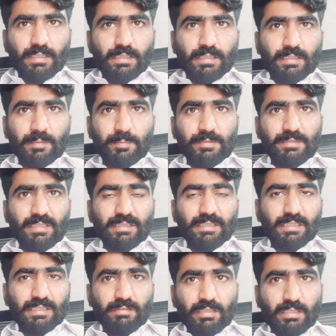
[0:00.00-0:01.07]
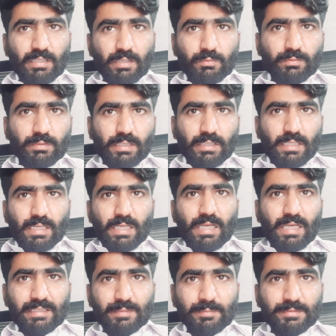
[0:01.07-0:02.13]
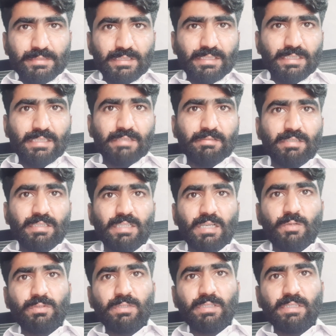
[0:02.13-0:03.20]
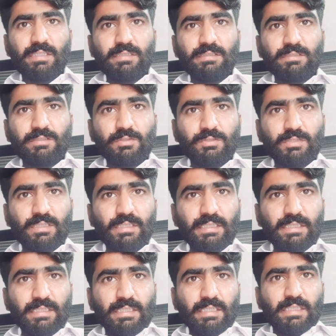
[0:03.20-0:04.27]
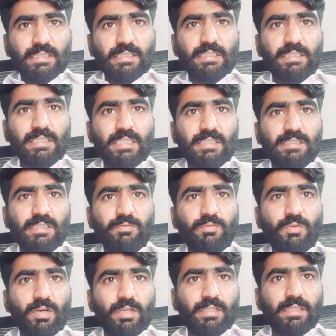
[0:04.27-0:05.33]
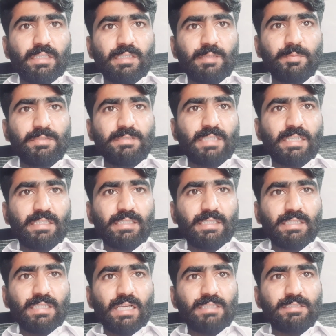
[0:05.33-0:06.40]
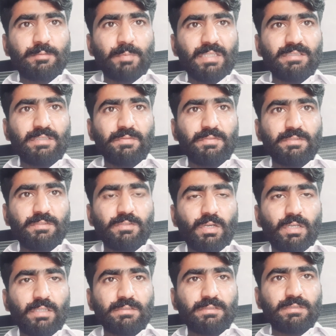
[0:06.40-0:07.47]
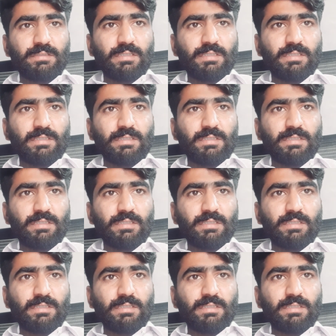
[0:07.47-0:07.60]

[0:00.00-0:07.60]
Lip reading: Representative account. A representative account is usually created for representing a specific task